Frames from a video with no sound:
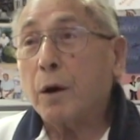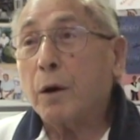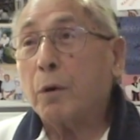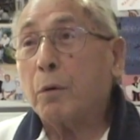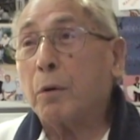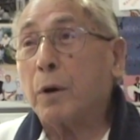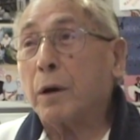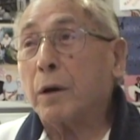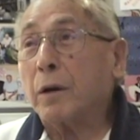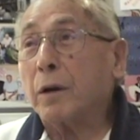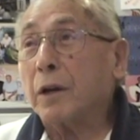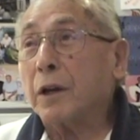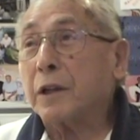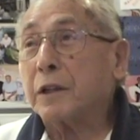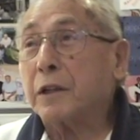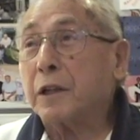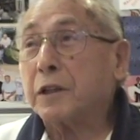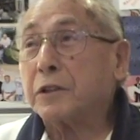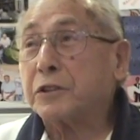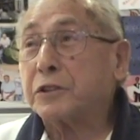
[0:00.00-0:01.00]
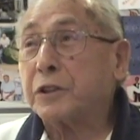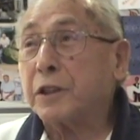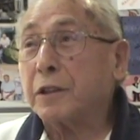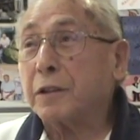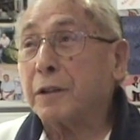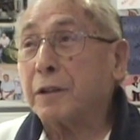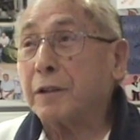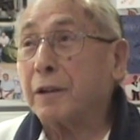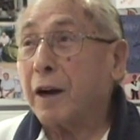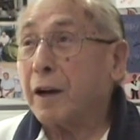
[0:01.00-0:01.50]
Well, I guess
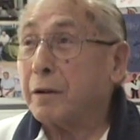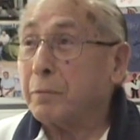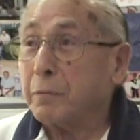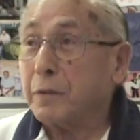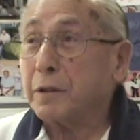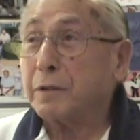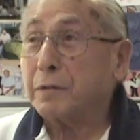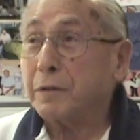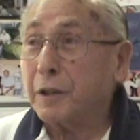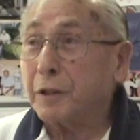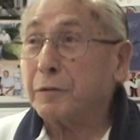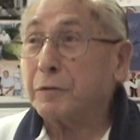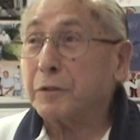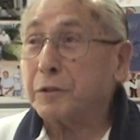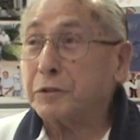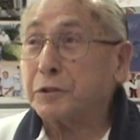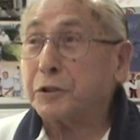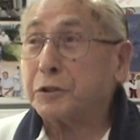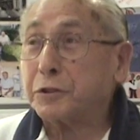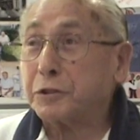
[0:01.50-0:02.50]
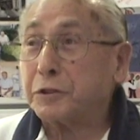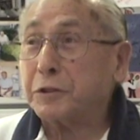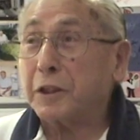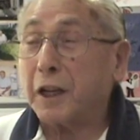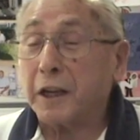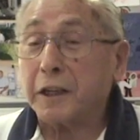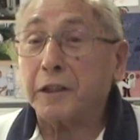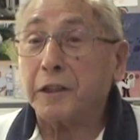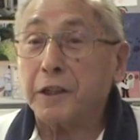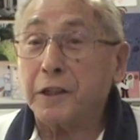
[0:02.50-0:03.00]
I'm in just
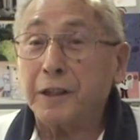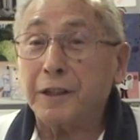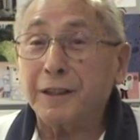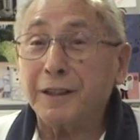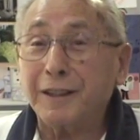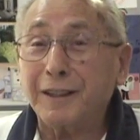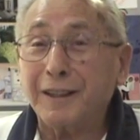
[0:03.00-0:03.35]
90.